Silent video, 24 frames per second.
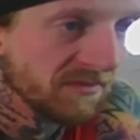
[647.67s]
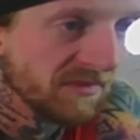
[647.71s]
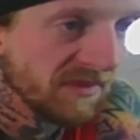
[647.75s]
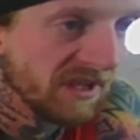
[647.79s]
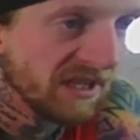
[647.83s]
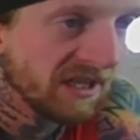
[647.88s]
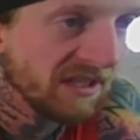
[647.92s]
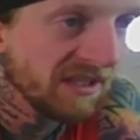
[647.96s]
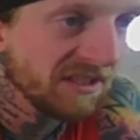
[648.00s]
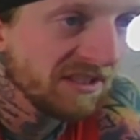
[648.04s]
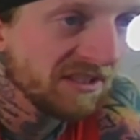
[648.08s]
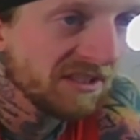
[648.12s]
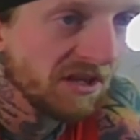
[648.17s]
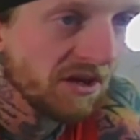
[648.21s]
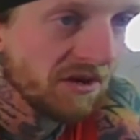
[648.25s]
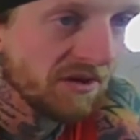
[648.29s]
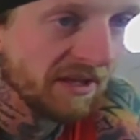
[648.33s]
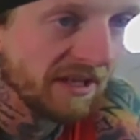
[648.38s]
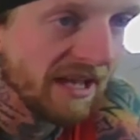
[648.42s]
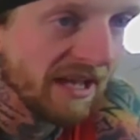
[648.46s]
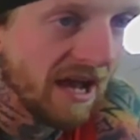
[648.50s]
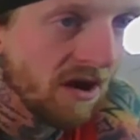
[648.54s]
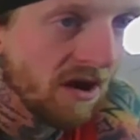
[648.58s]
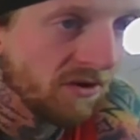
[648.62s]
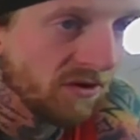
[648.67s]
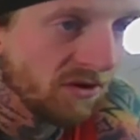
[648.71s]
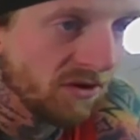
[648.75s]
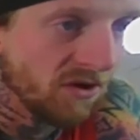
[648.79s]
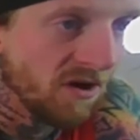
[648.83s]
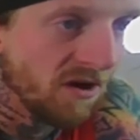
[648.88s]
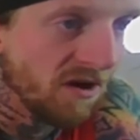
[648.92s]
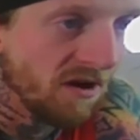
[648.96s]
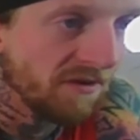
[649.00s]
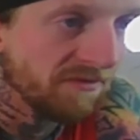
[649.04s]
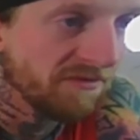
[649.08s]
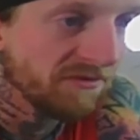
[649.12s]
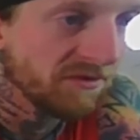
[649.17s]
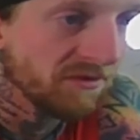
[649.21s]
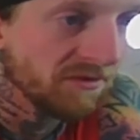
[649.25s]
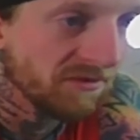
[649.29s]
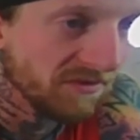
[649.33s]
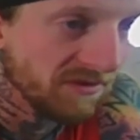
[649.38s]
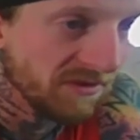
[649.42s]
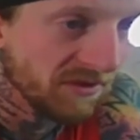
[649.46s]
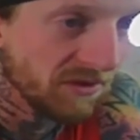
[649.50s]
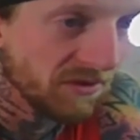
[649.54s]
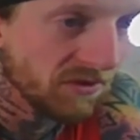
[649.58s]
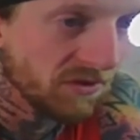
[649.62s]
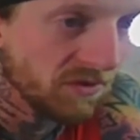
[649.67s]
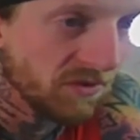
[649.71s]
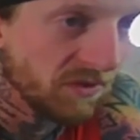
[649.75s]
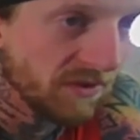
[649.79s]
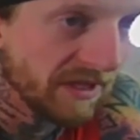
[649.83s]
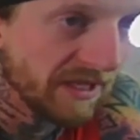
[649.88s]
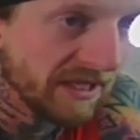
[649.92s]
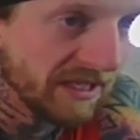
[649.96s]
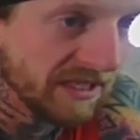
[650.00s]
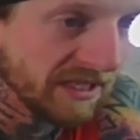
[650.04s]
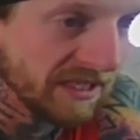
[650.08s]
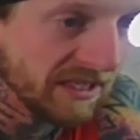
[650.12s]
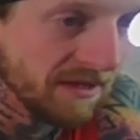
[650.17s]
Let's go to counter offer real quick.